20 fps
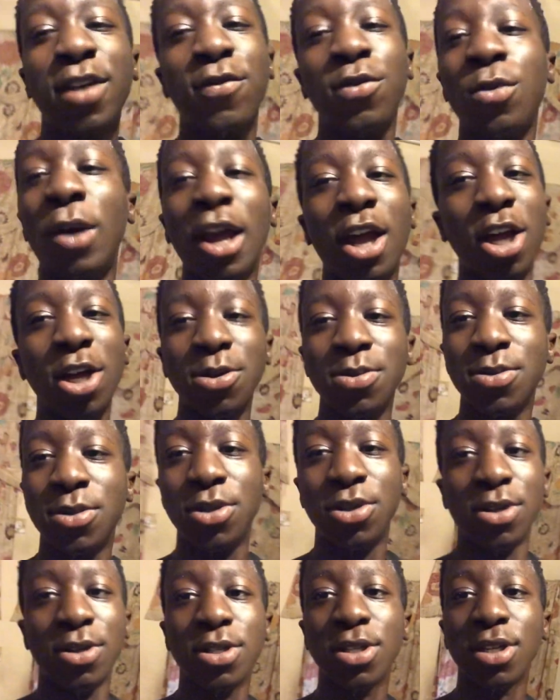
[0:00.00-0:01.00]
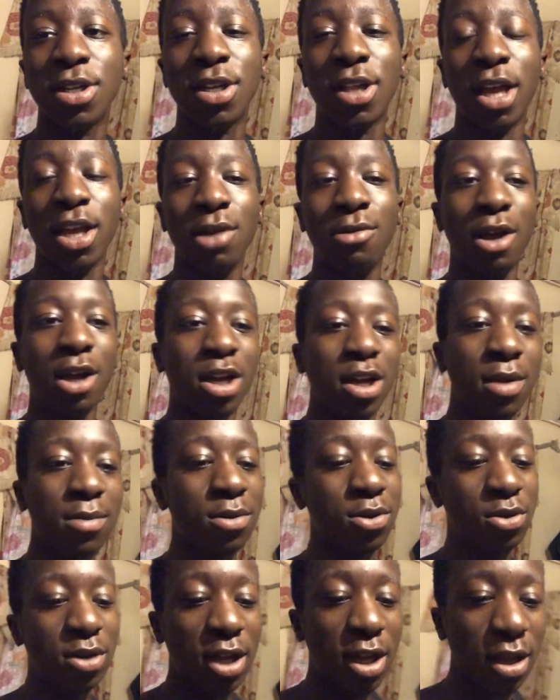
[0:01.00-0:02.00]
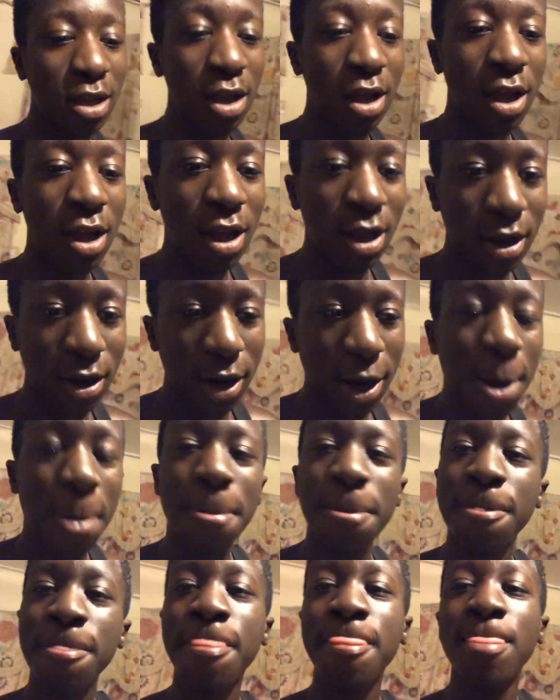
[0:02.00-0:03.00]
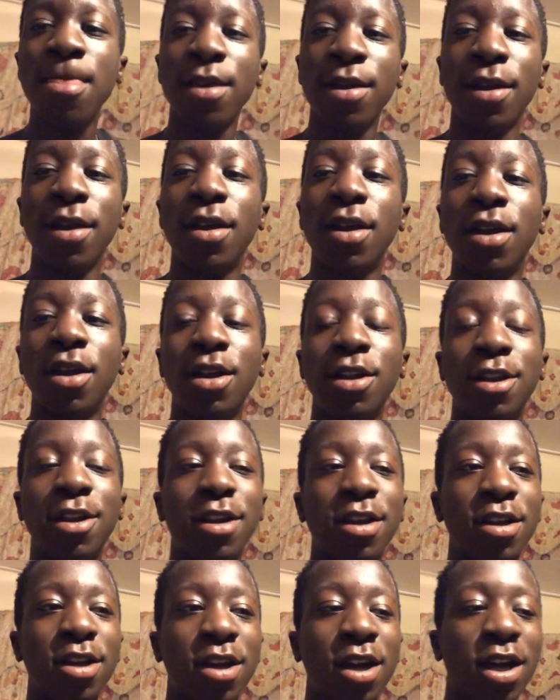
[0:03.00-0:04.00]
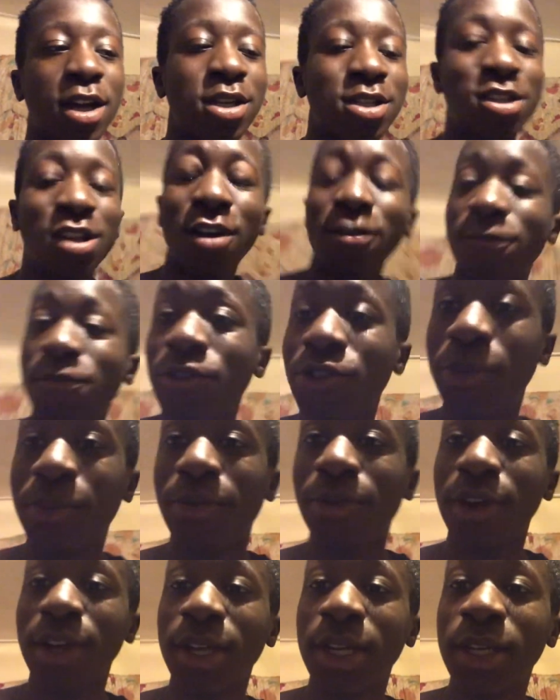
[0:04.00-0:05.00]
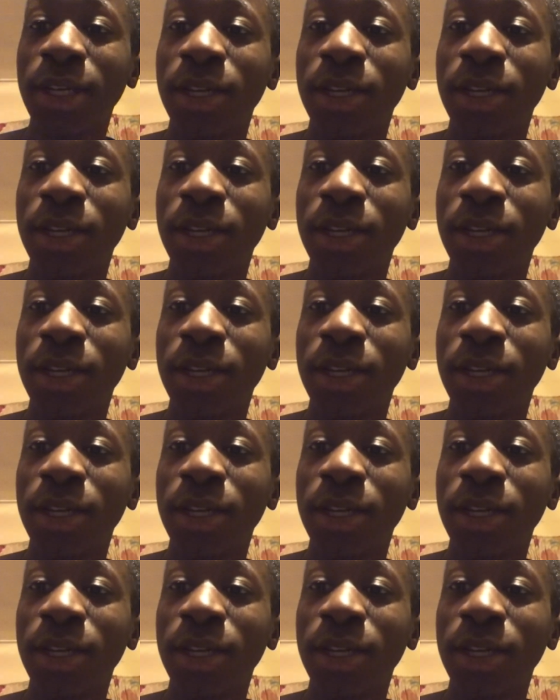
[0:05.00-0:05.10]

you wake up, you know what I'm saying? Like you wake up, new day, right? All right, it's time for you to pray.